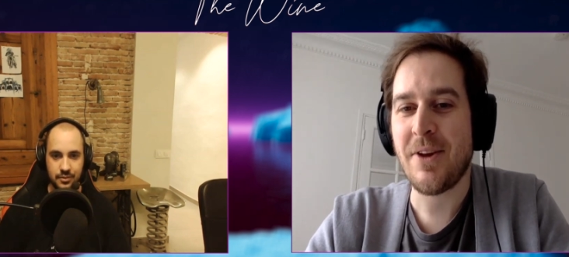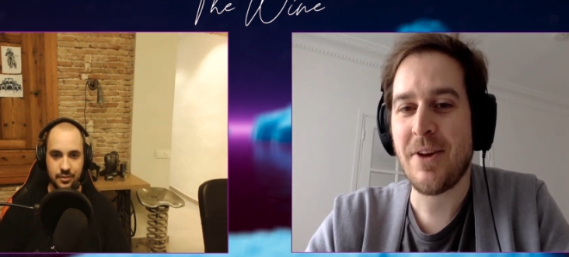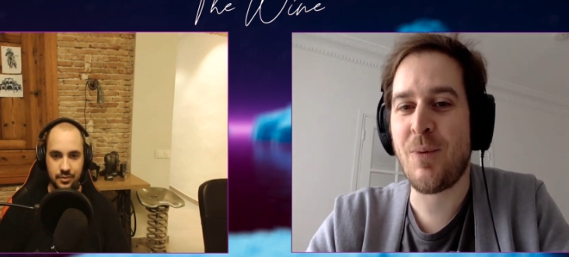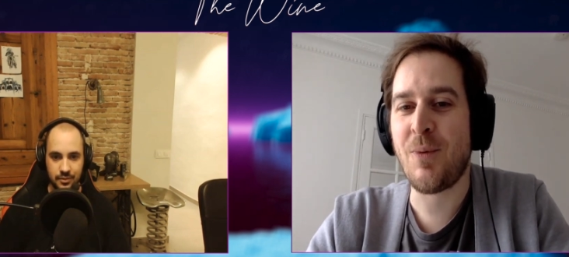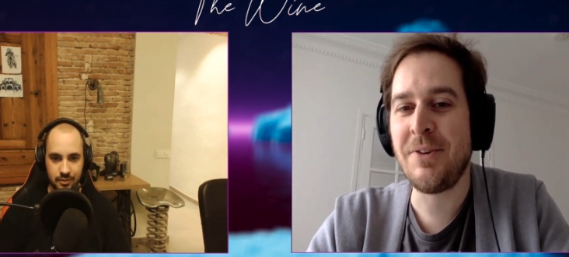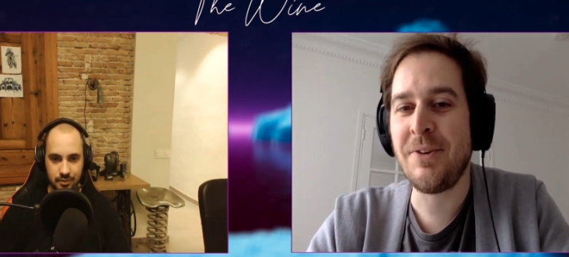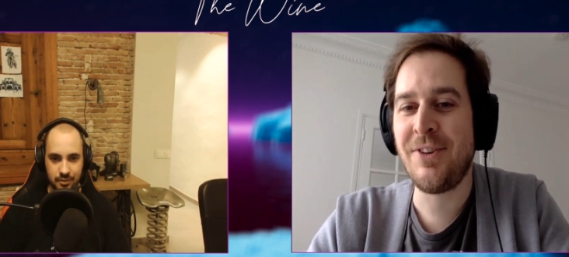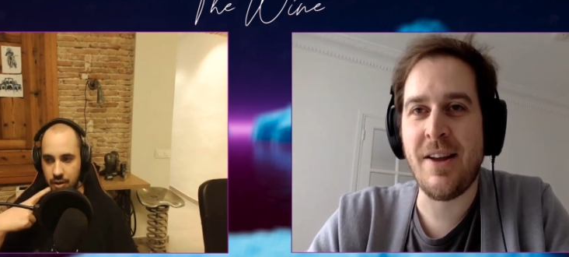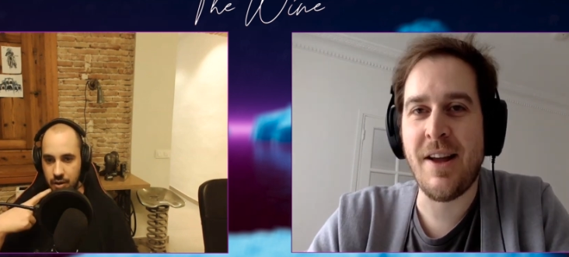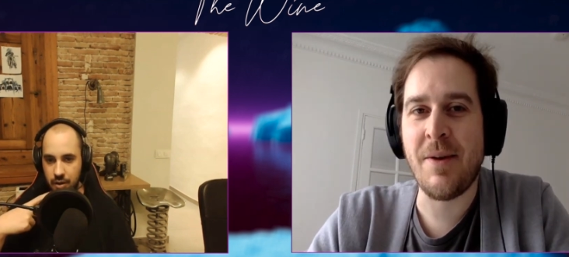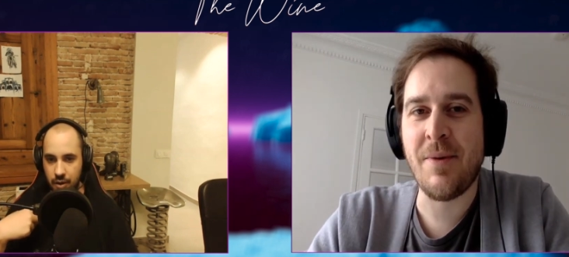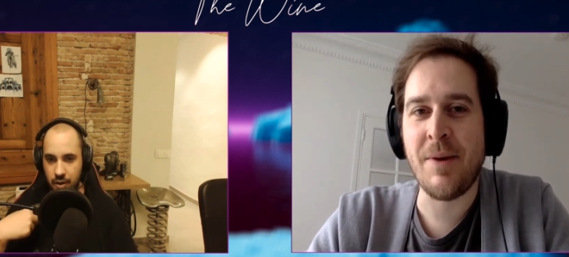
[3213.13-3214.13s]
Speaker 1: Around,
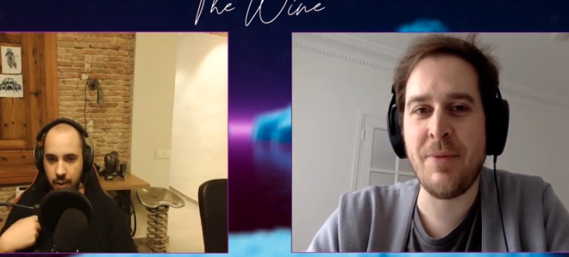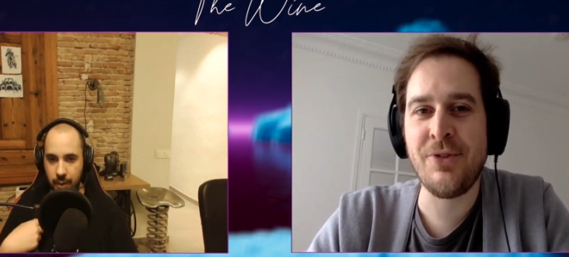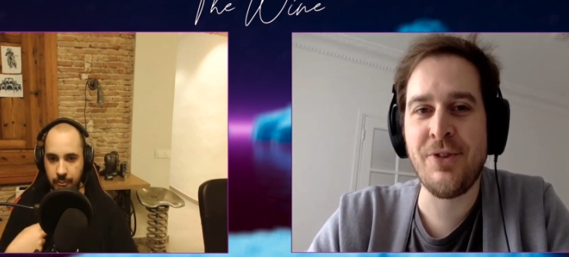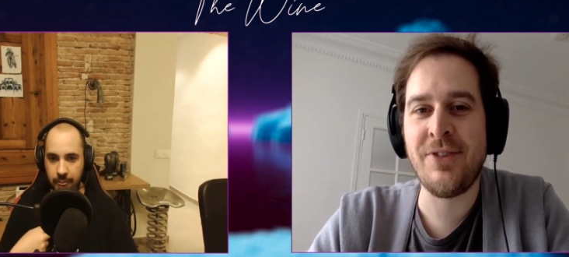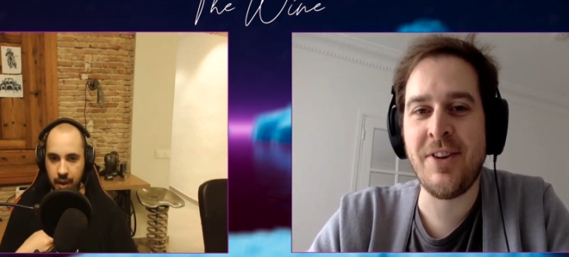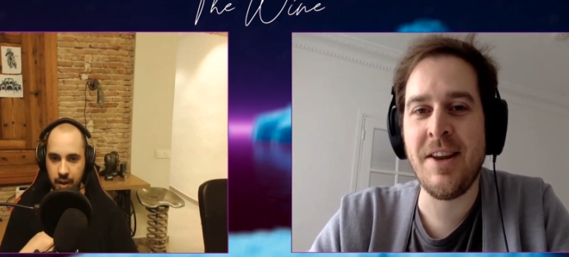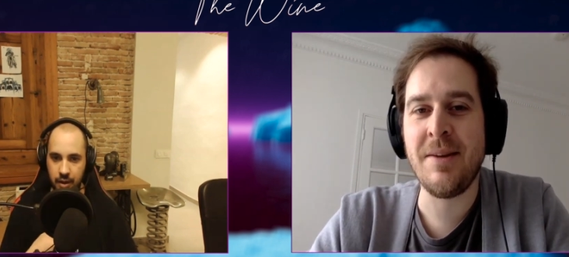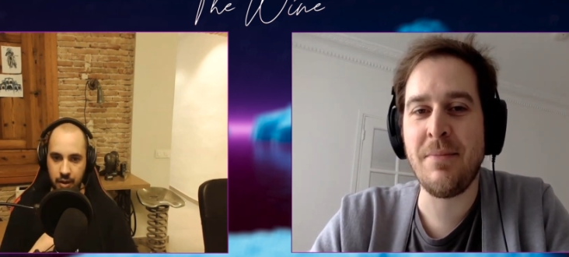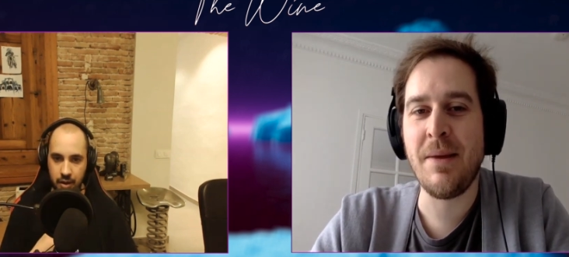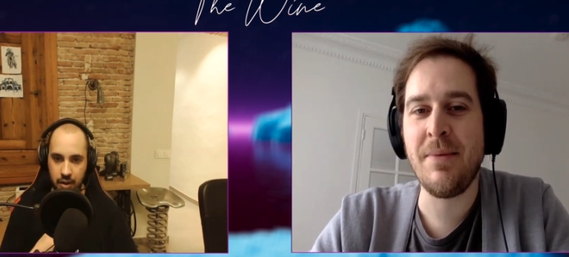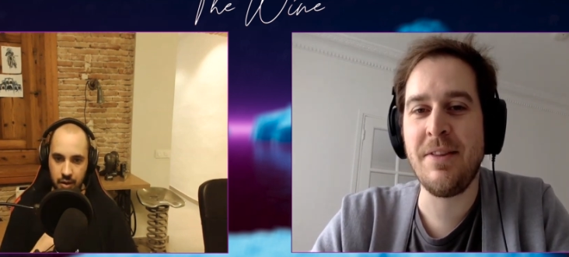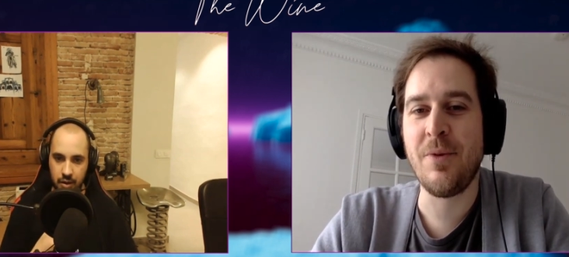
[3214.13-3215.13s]
I, I was just saying
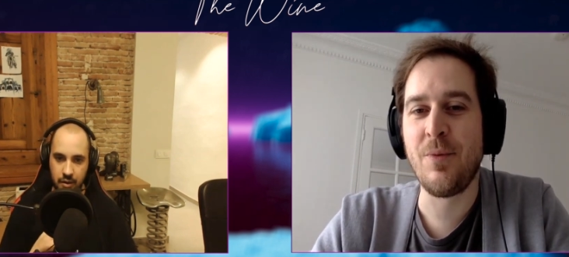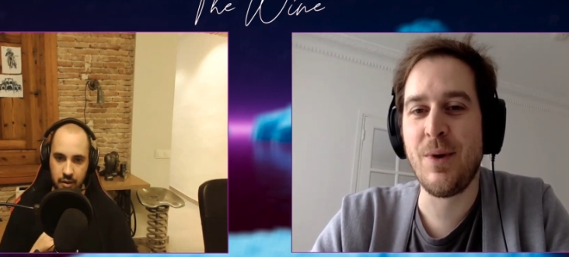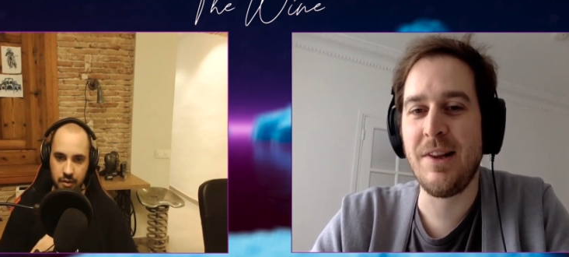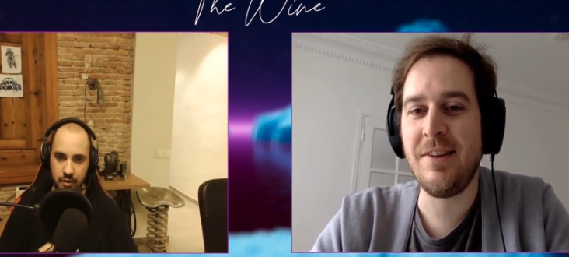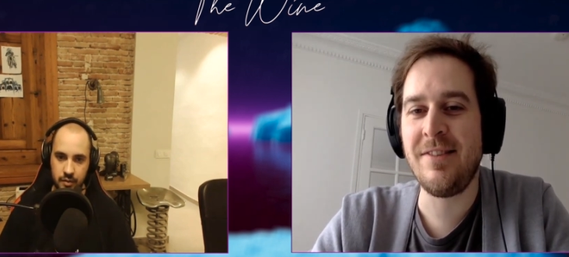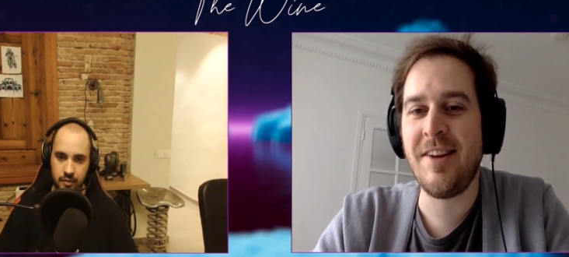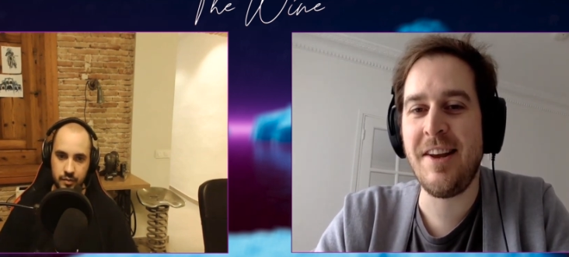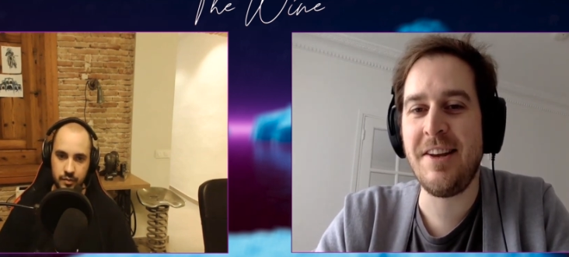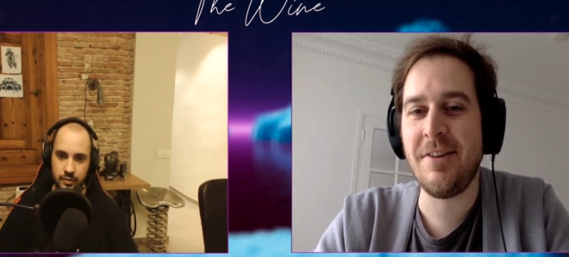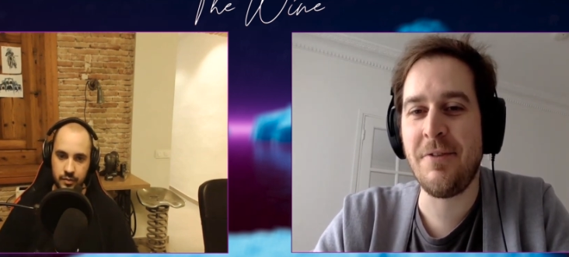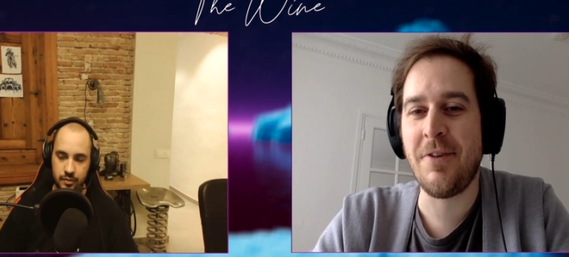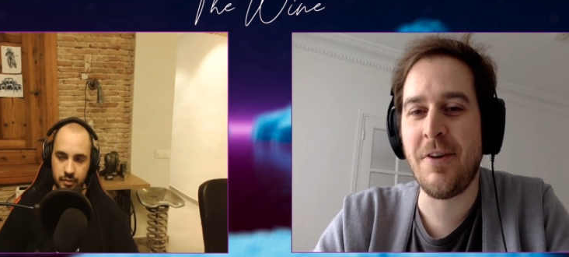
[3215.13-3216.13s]
maybe the release date
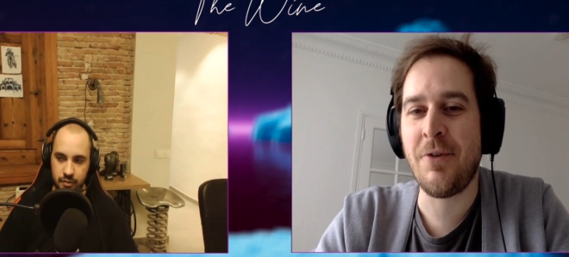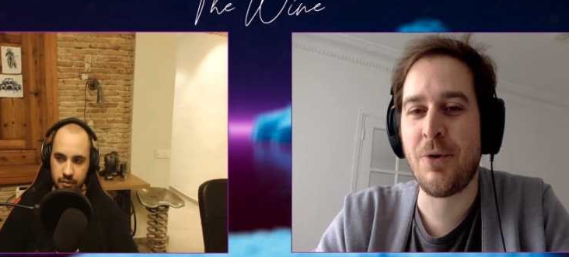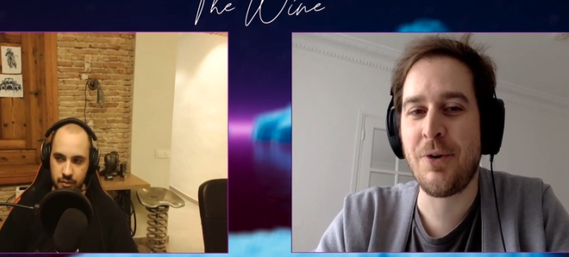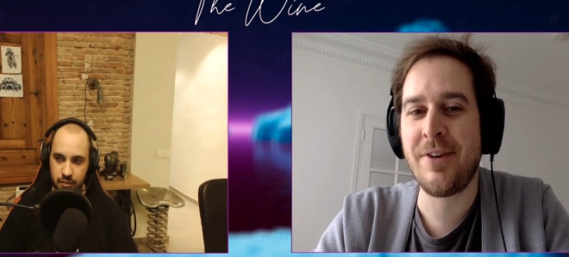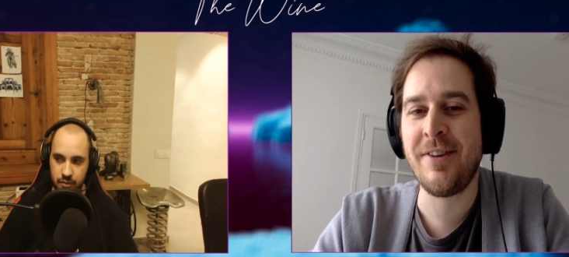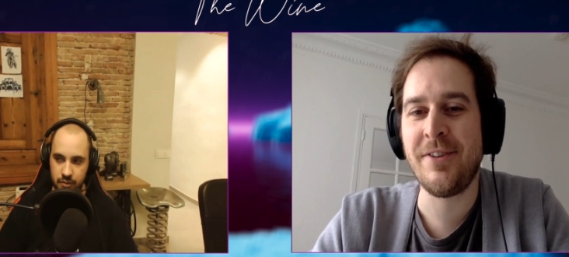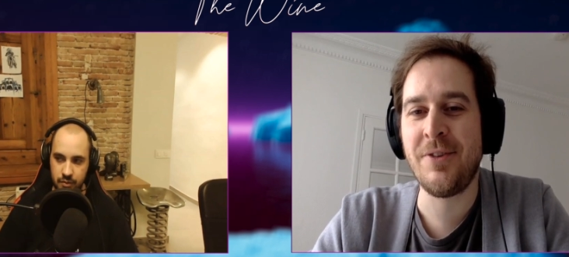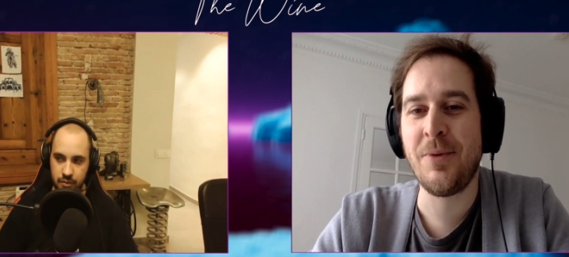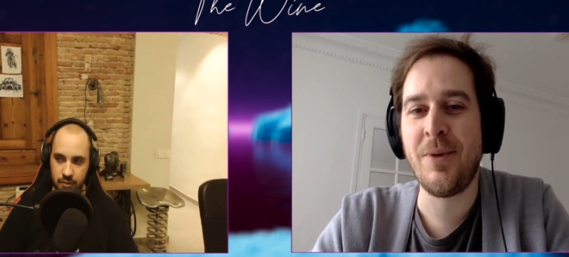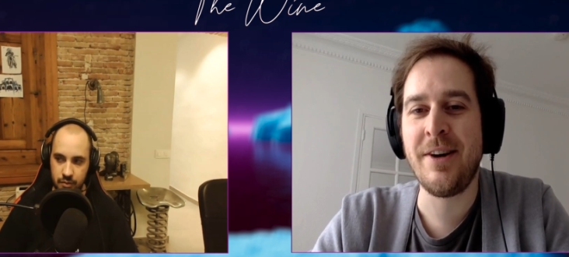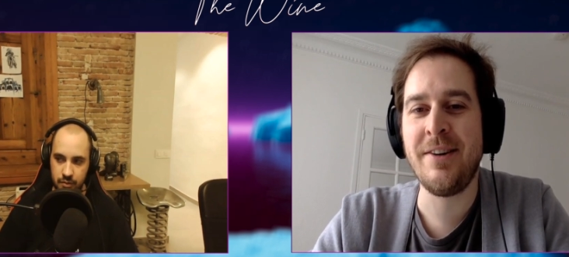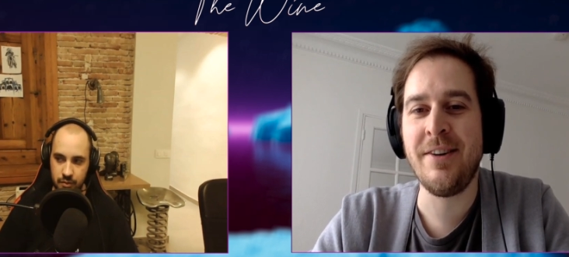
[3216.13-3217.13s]
of, of Horror Tales of
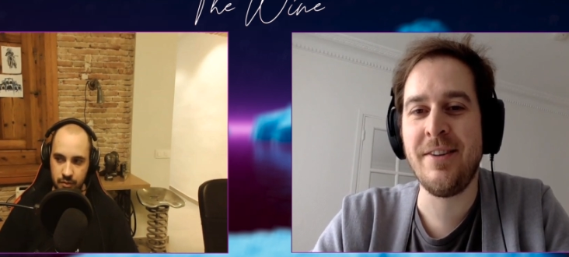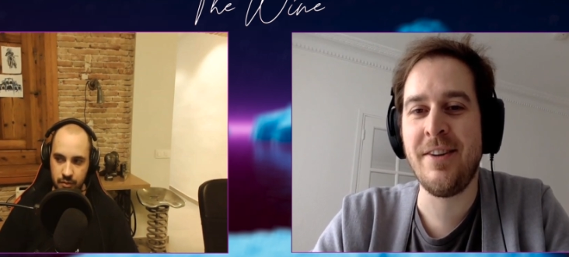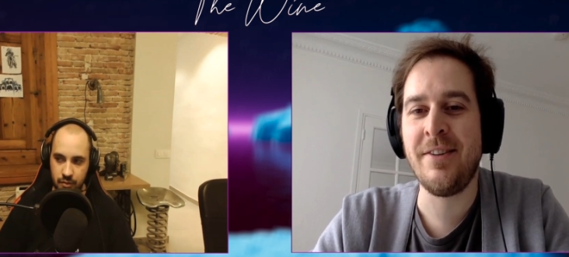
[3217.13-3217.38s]
Wine is,